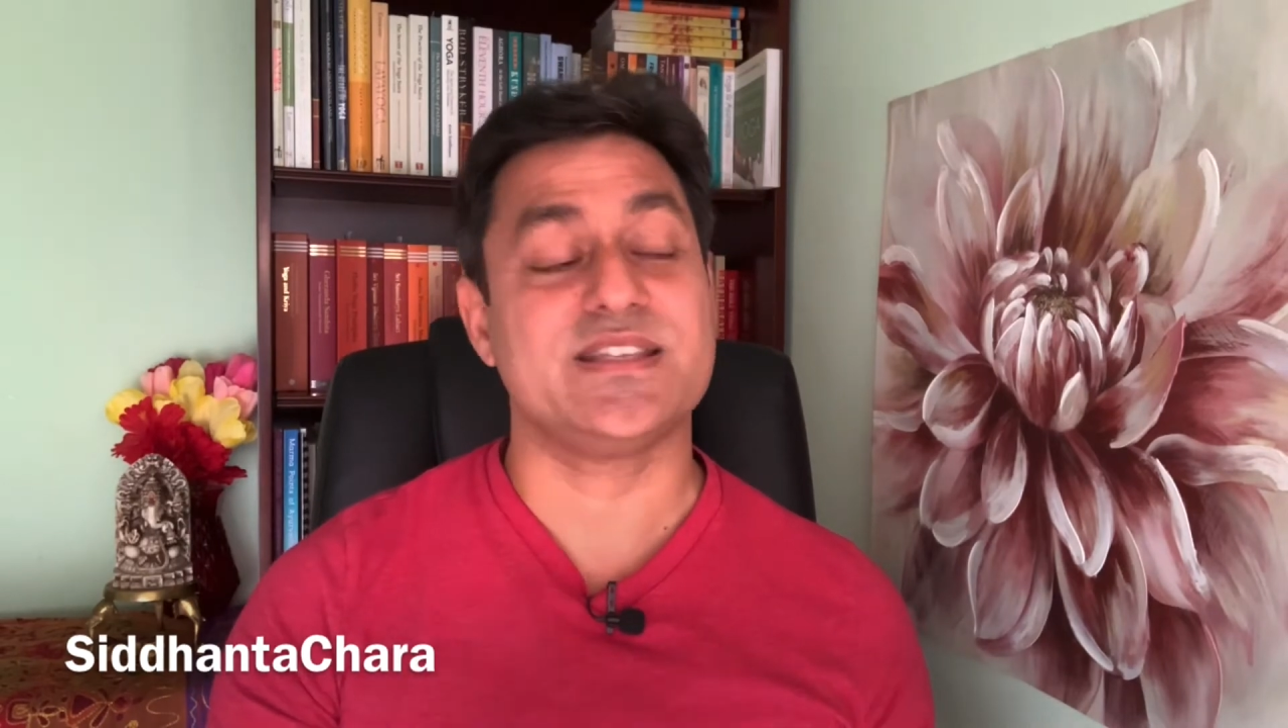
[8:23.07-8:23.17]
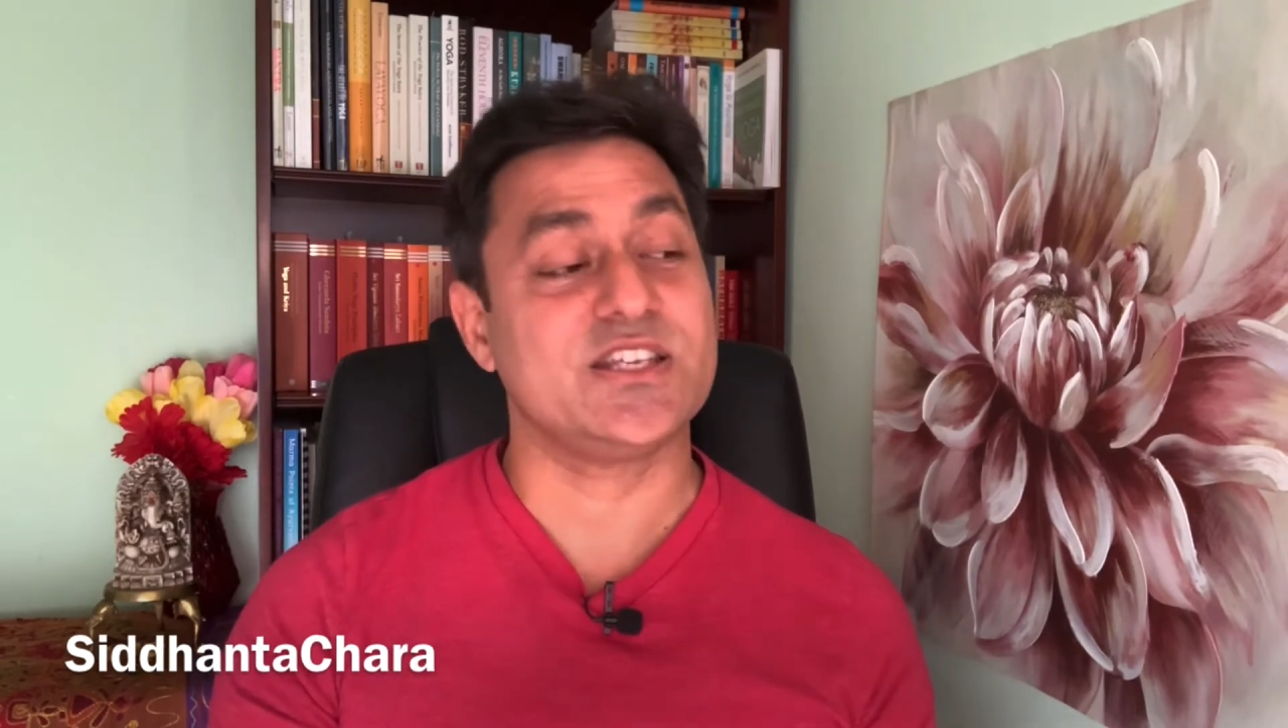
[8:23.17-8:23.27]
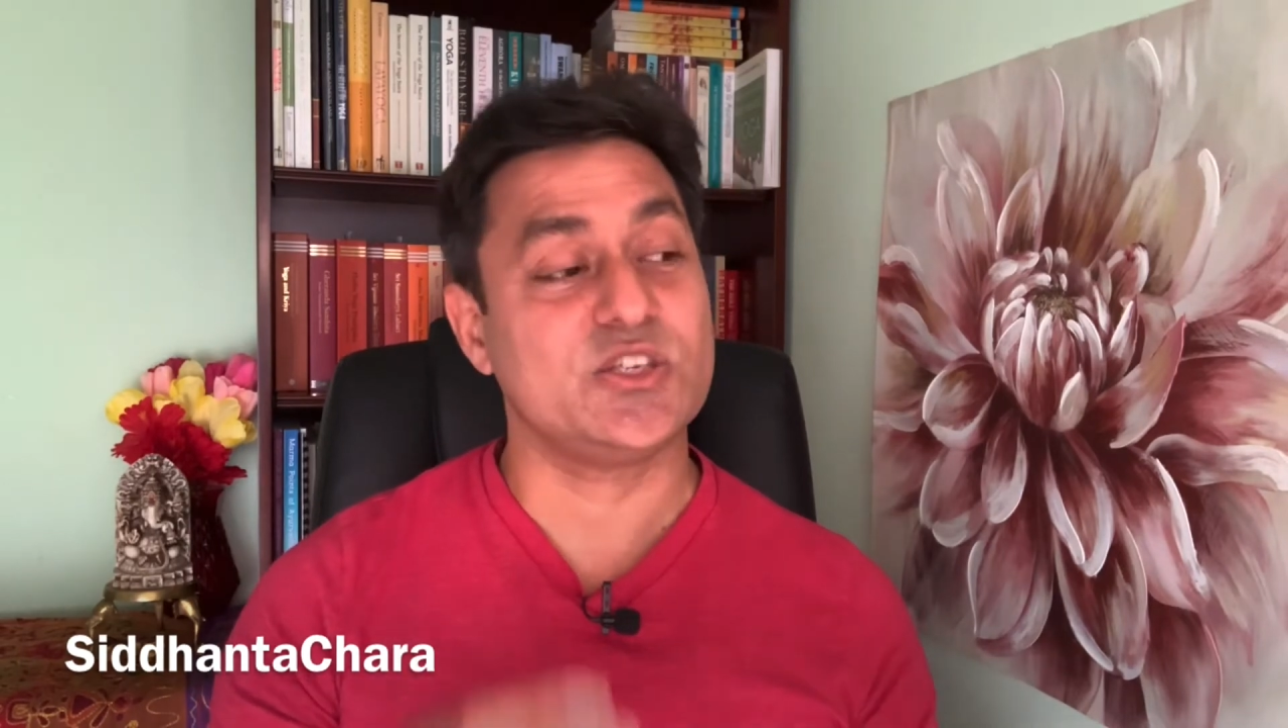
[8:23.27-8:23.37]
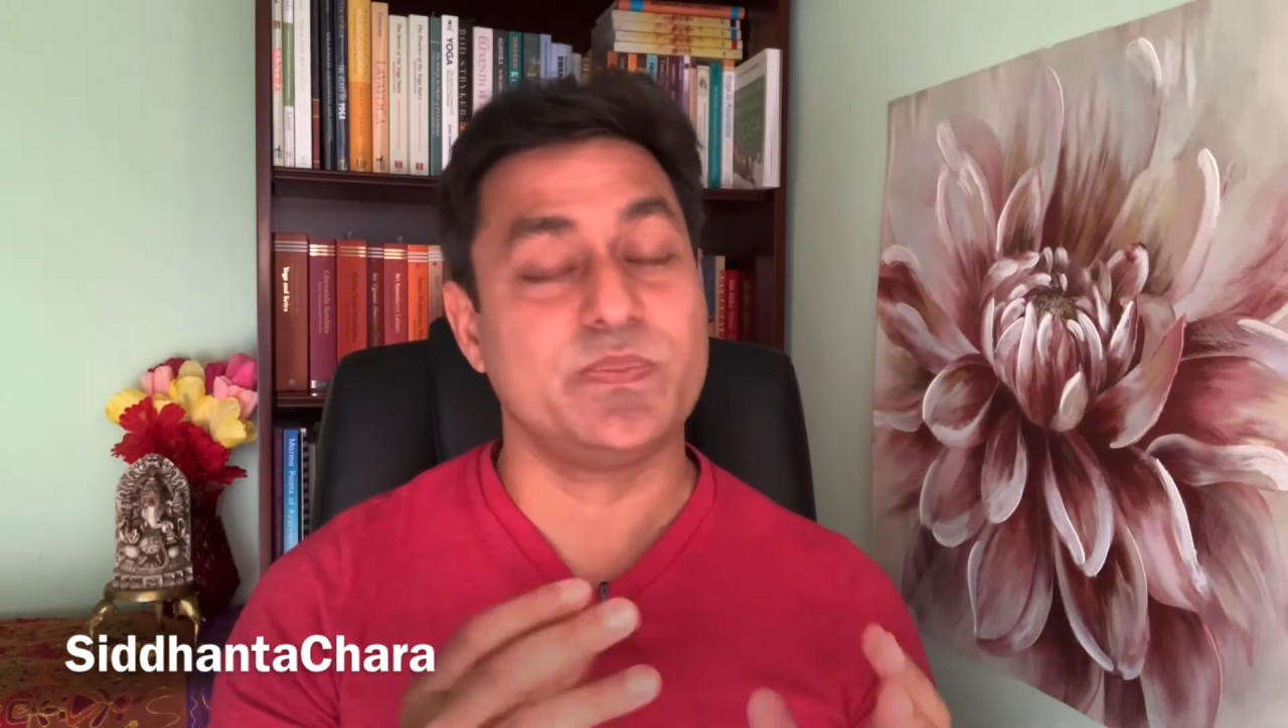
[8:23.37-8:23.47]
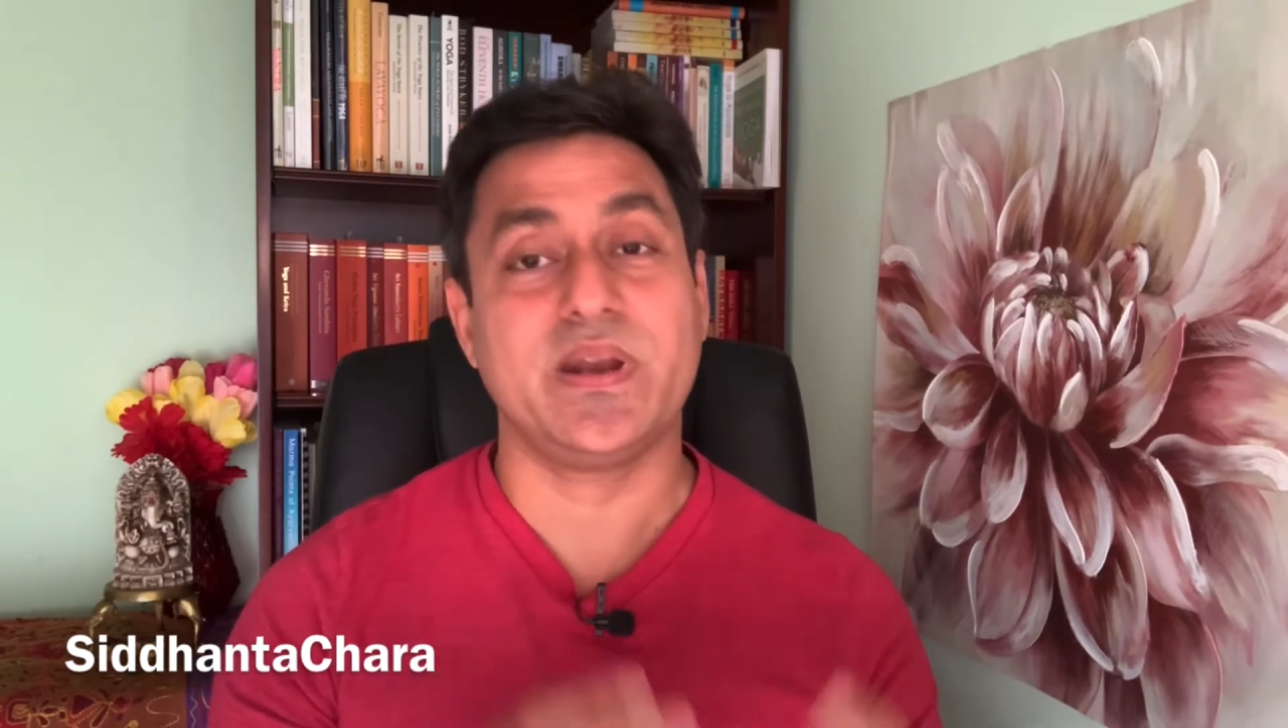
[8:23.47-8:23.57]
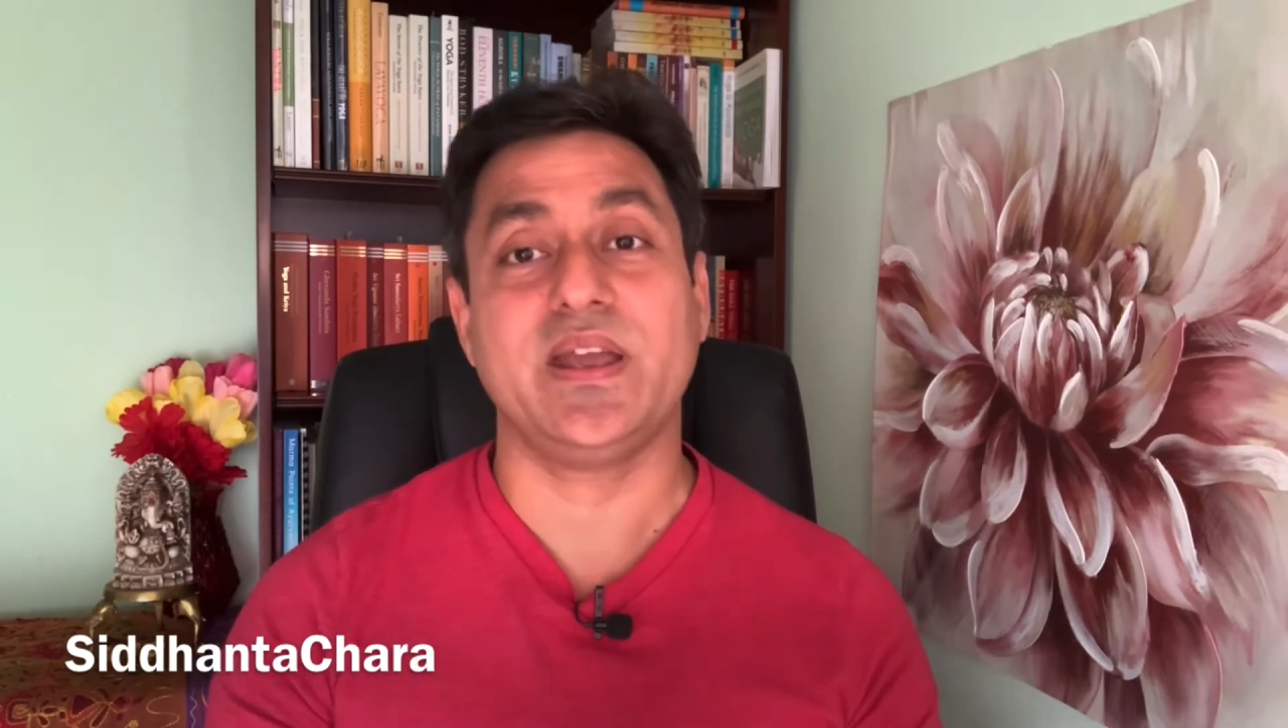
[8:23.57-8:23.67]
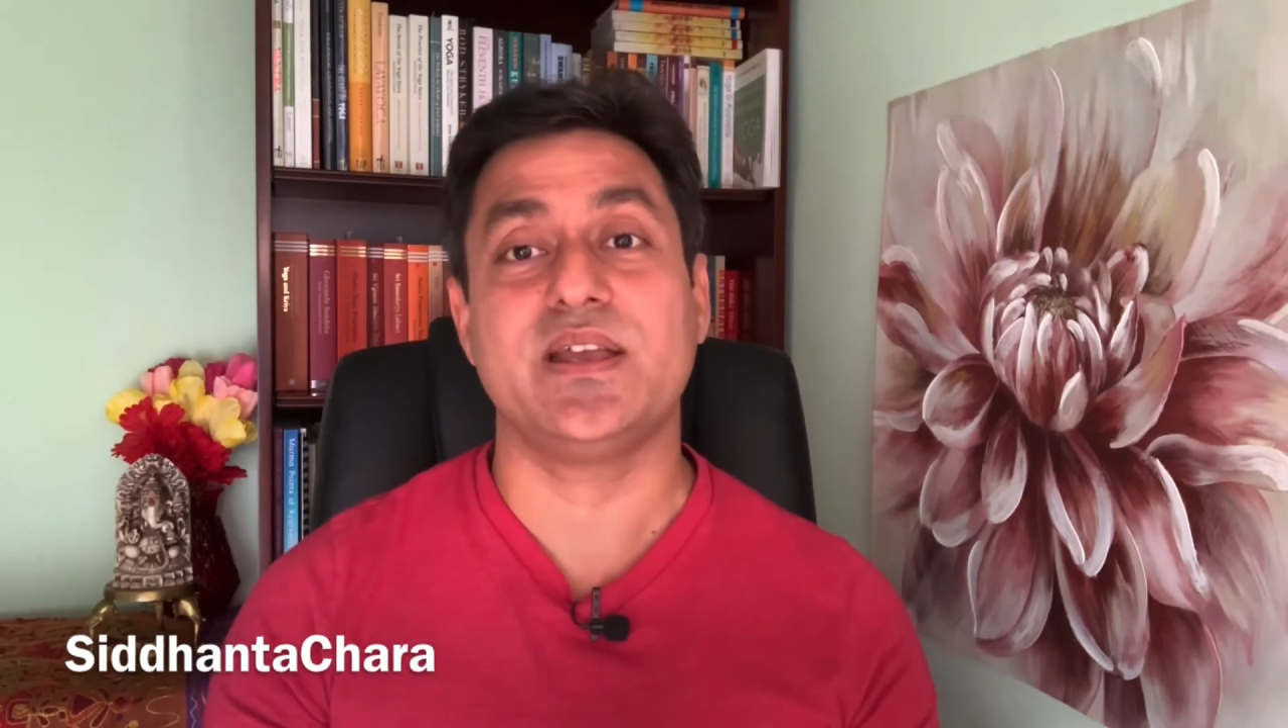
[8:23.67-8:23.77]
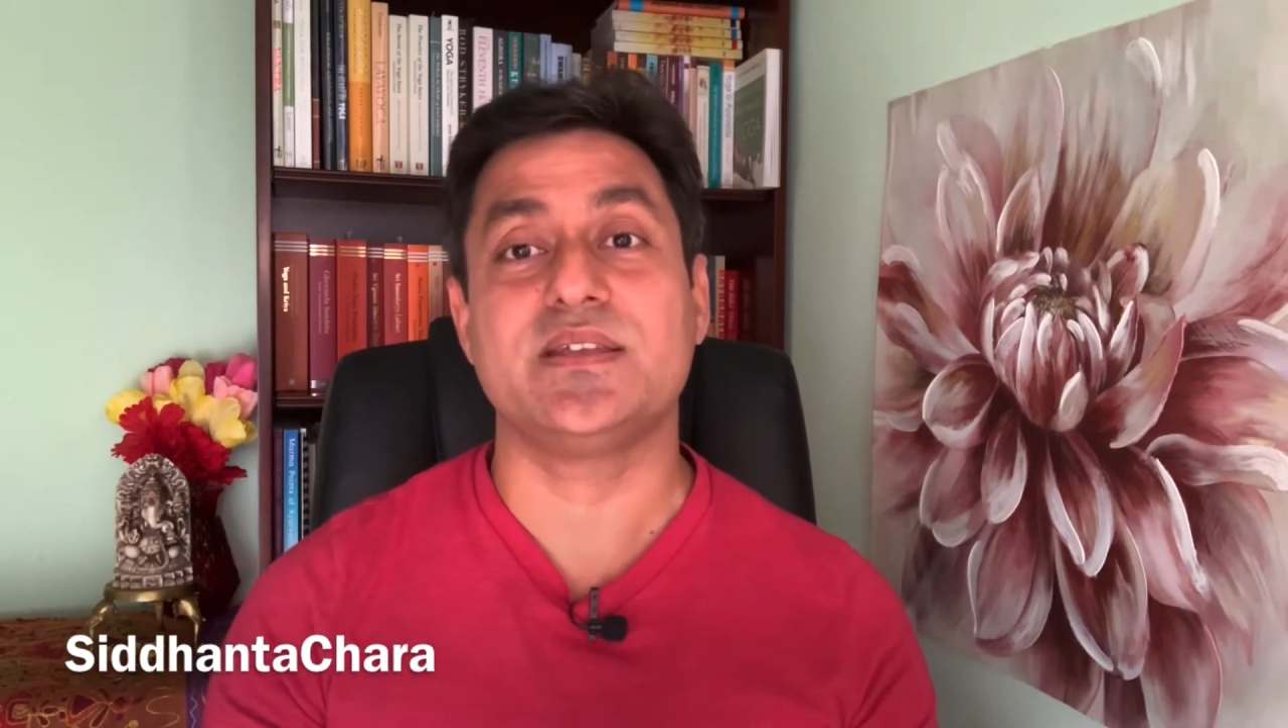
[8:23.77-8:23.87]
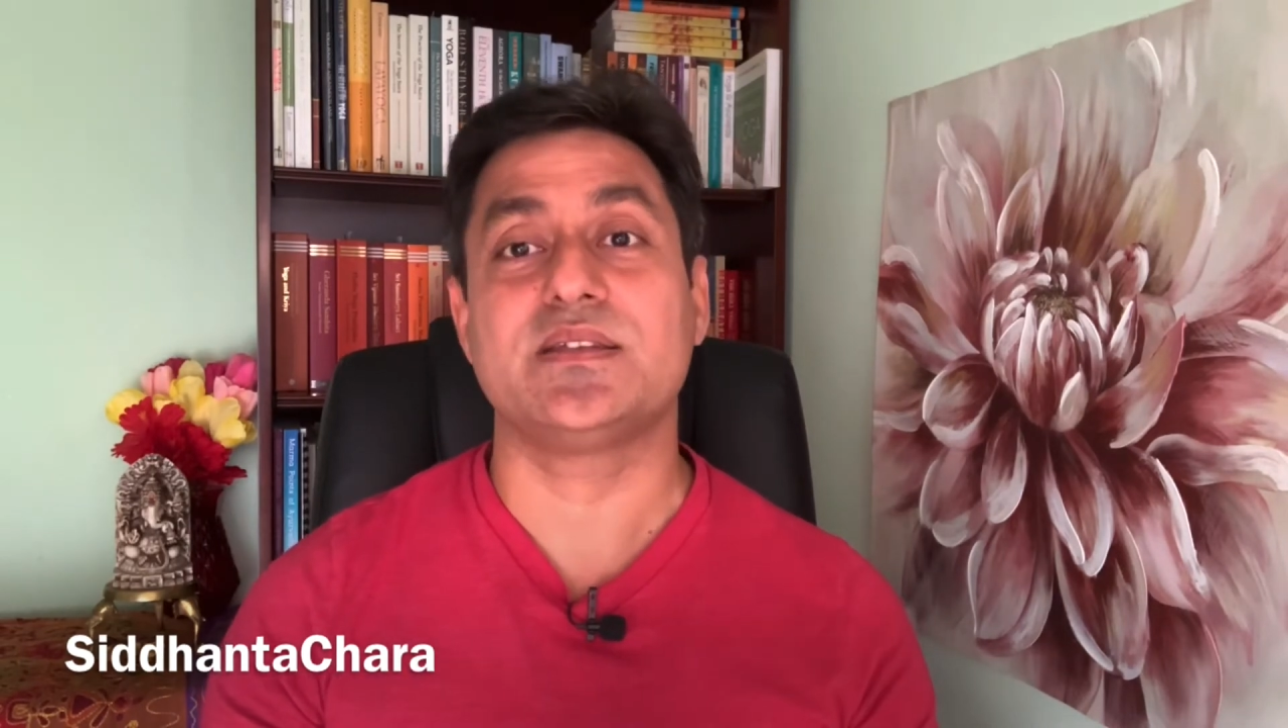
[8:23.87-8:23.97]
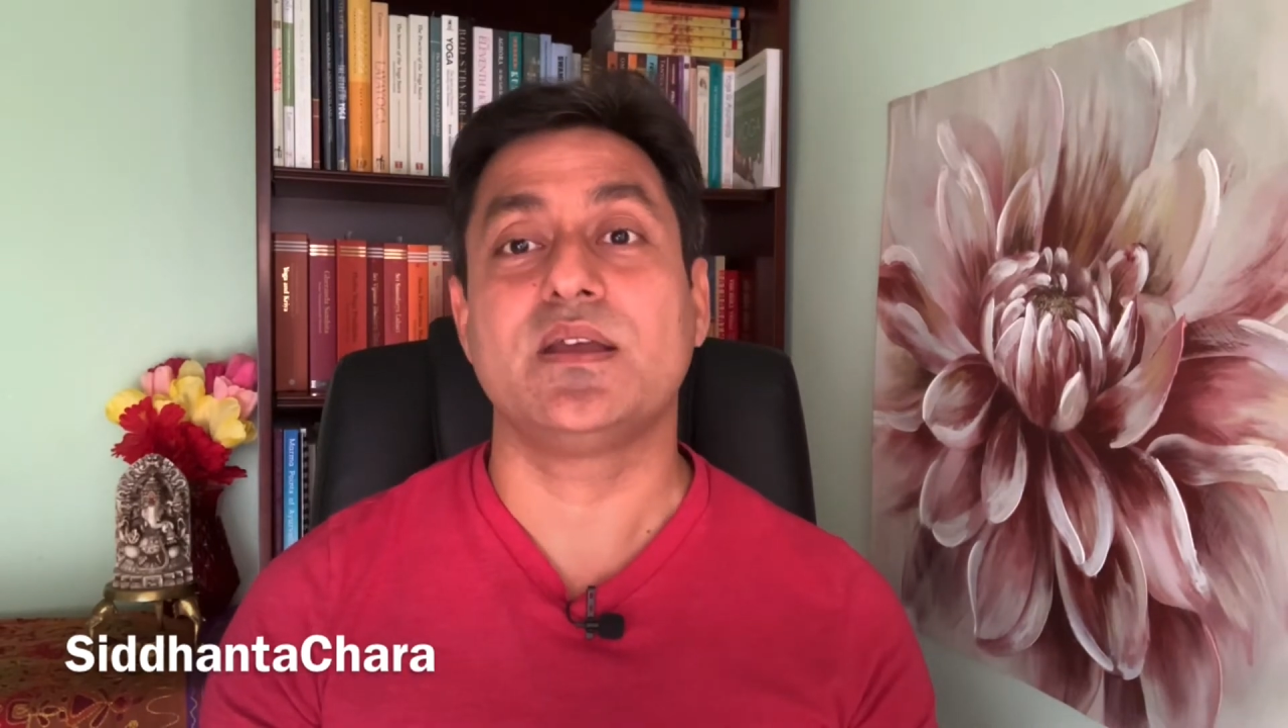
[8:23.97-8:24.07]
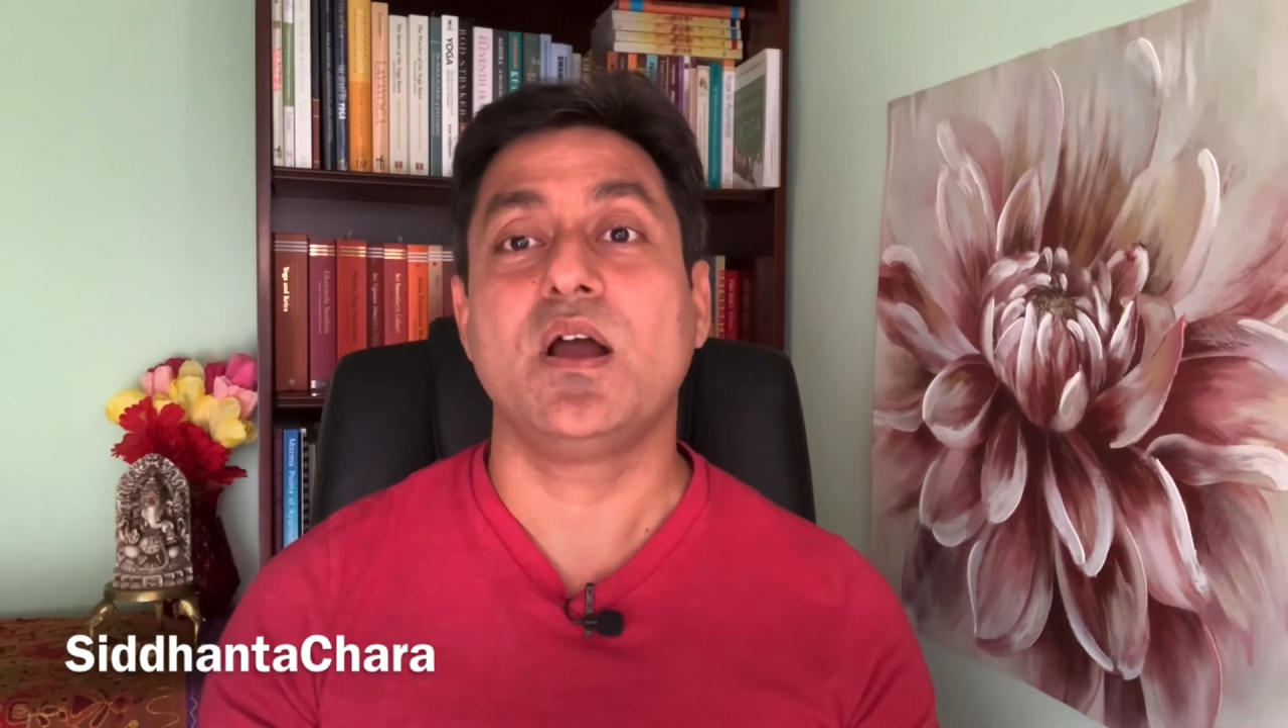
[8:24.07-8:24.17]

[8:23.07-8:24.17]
experience